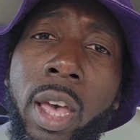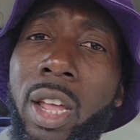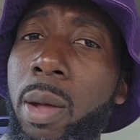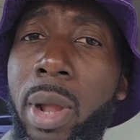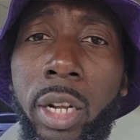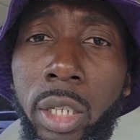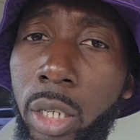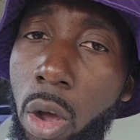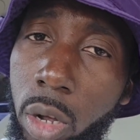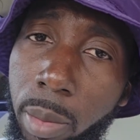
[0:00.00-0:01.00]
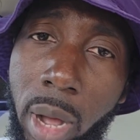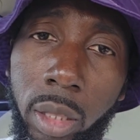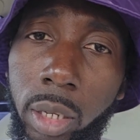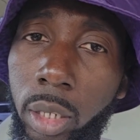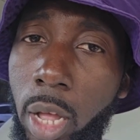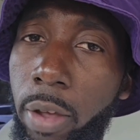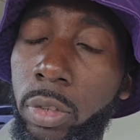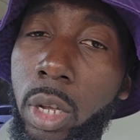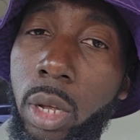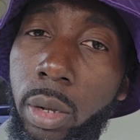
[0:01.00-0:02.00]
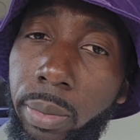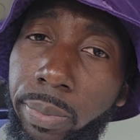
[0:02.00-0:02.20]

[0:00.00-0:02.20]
And I'm not just talking about this lifetime.